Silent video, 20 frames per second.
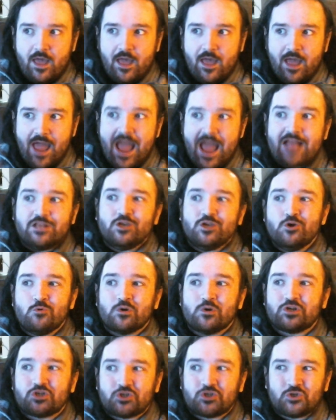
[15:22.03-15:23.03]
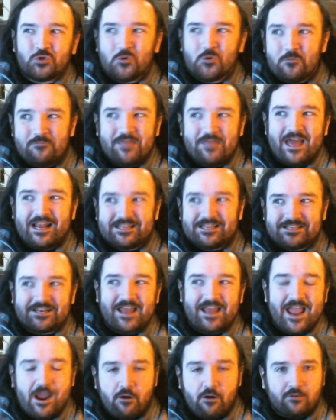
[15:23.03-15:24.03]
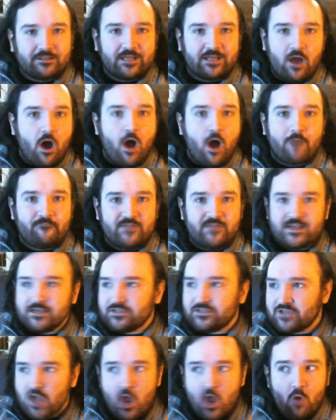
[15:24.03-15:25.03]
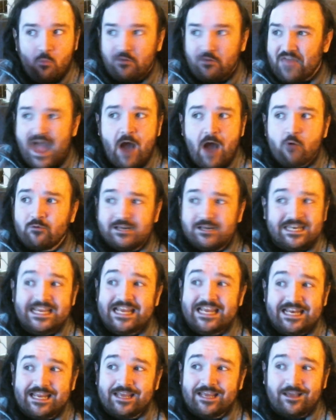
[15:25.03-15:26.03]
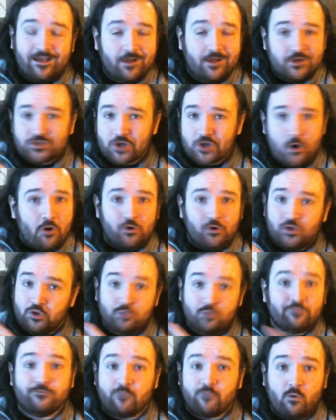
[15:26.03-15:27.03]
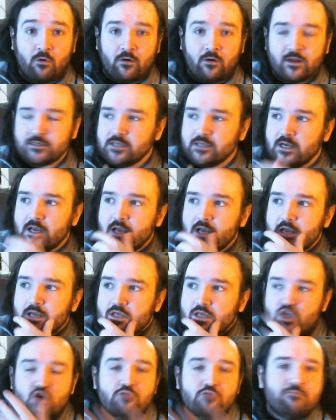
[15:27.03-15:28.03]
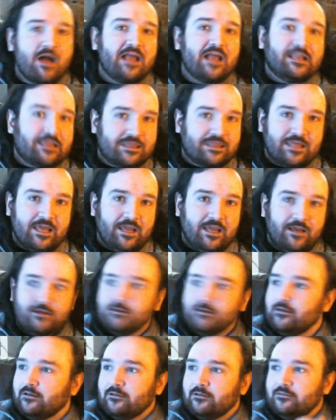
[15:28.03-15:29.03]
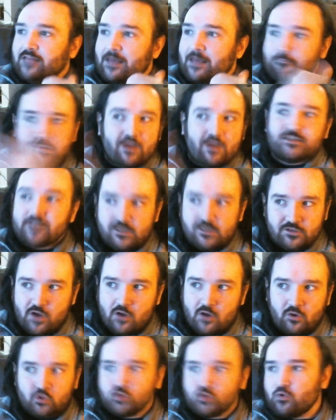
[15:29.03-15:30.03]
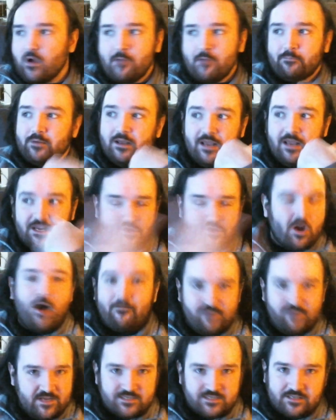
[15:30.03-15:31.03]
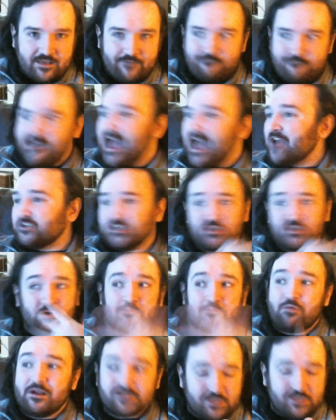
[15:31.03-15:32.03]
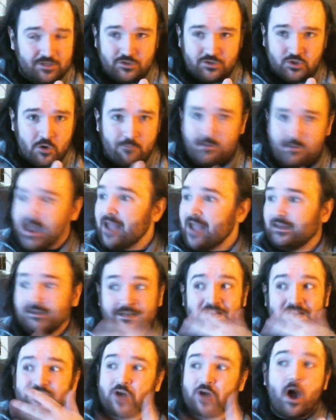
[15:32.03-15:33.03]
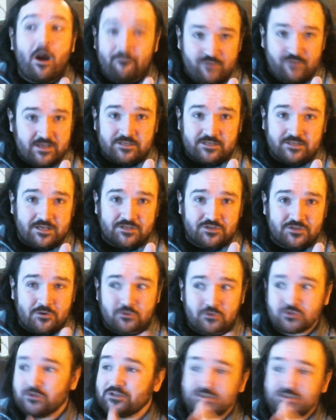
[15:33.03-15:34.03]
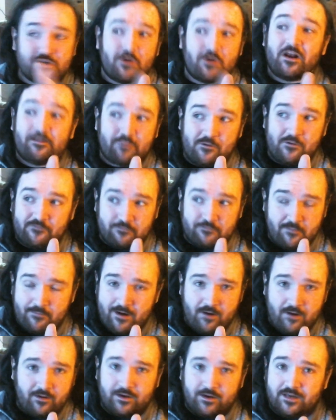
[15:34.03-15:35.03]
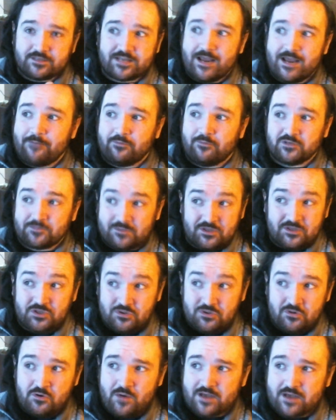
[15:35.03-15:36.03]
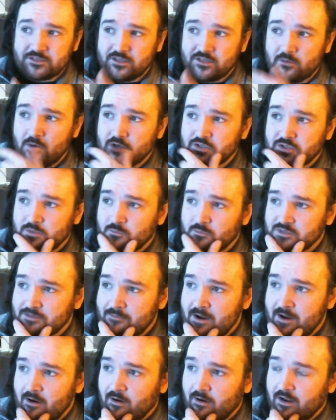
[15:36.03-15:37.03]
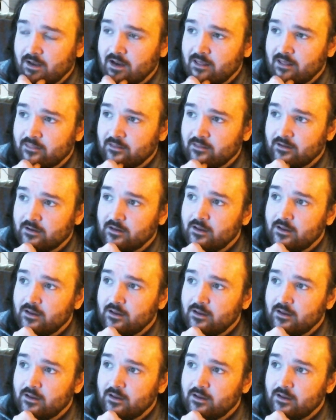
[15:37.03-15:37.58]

and you assume that it's inherently obvious without needing to argue for it. You might think that President Donald Trump is obviously a fascist, or President Joe Biden is obviously a socialist. Sorry to pull from American examples, but the student who asked the question was American, I think.